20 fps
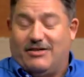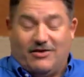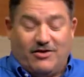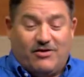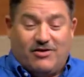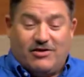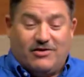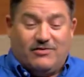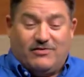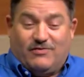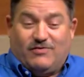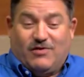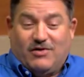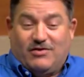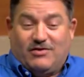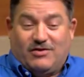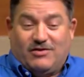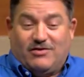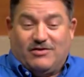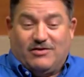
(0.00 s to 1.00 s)
You're just
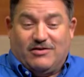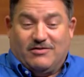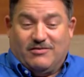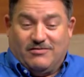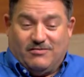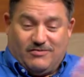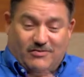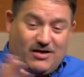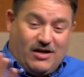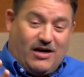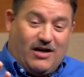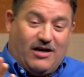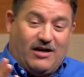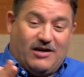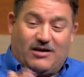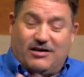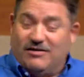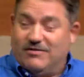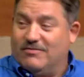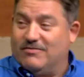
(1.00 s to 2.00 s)
focused on God
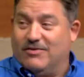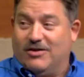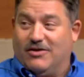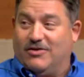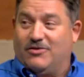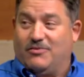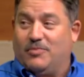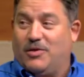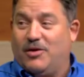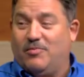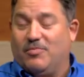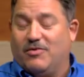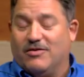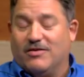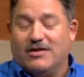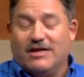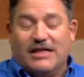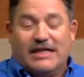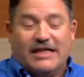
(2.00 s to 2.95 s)
and other people.